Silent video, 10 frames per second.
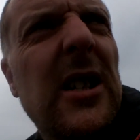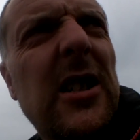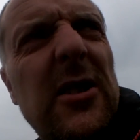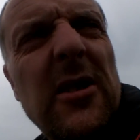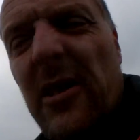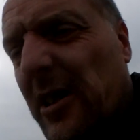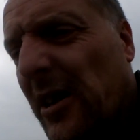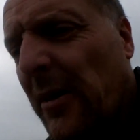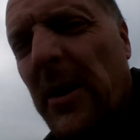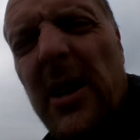I
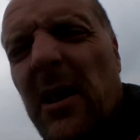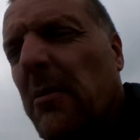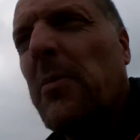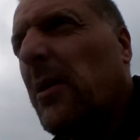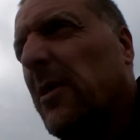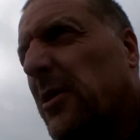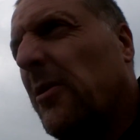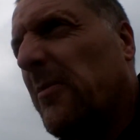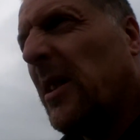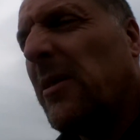can't be bothered
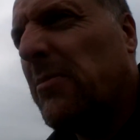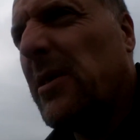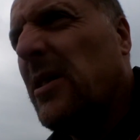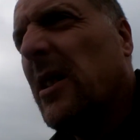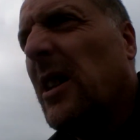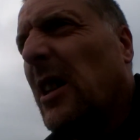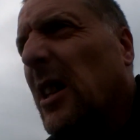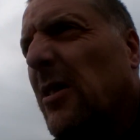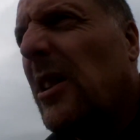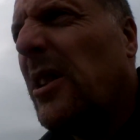doing them now, but
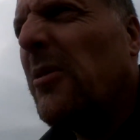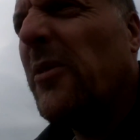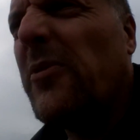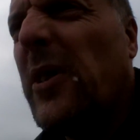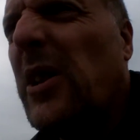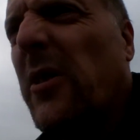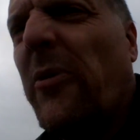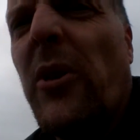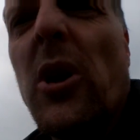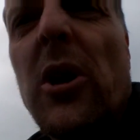there's a load of
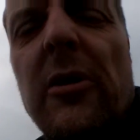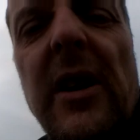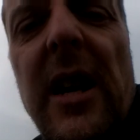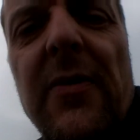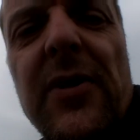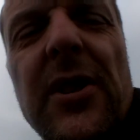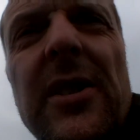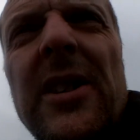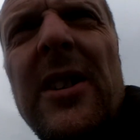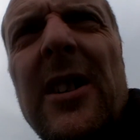photographs
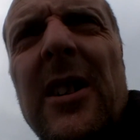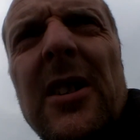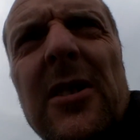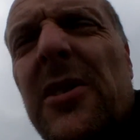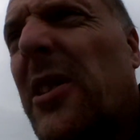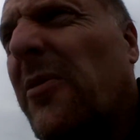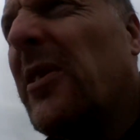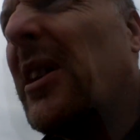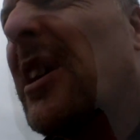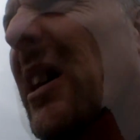and stuff
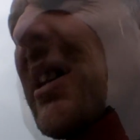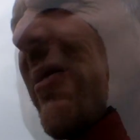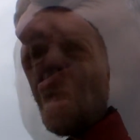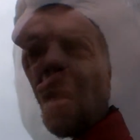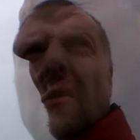down here anyway.